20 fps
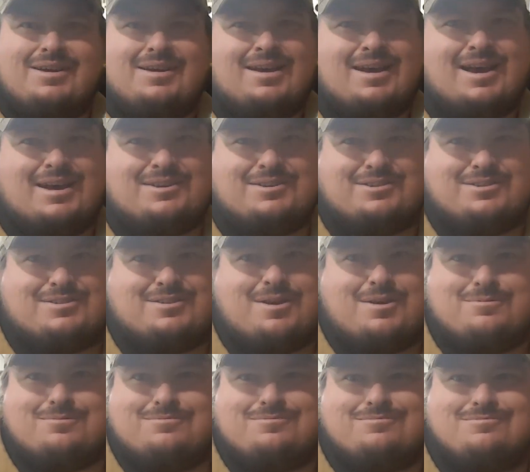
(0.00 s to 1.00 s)
I
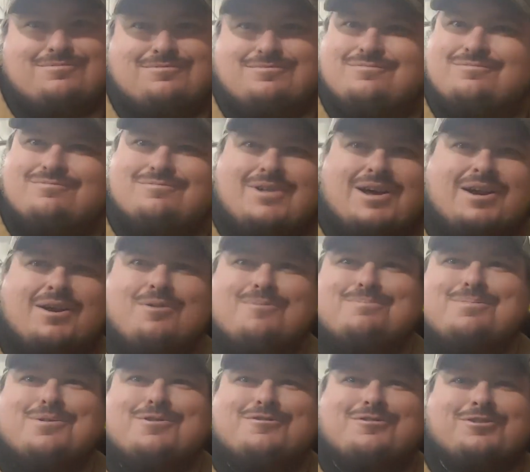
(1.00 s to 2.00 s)
don't
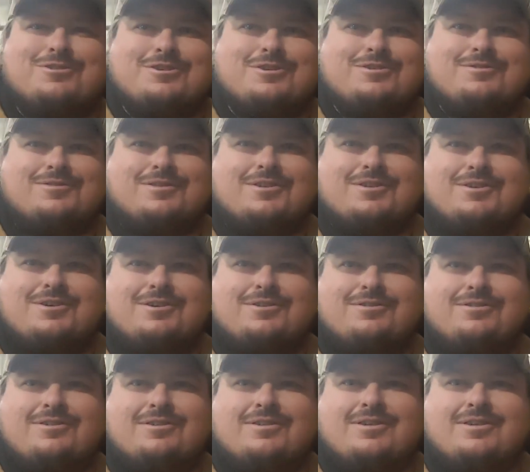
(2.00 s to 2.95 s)
pull stuff enough